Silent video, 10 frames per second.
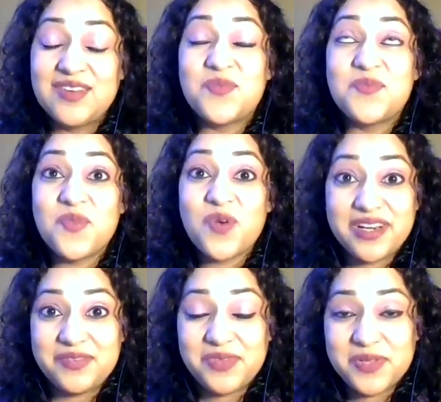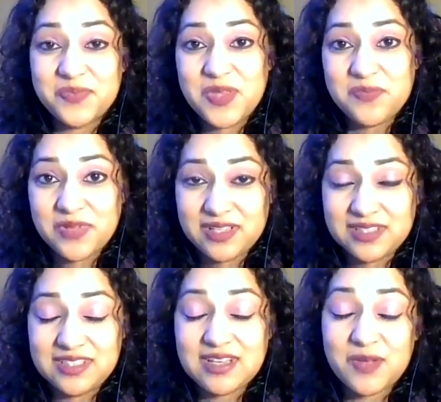wonderful people,
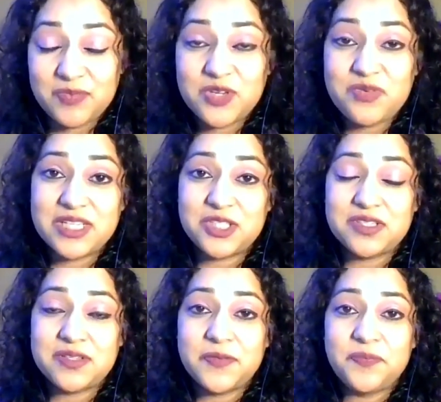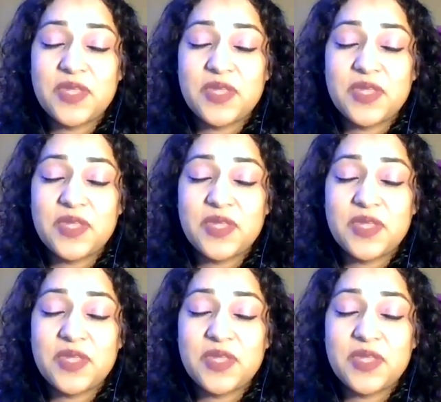Terentia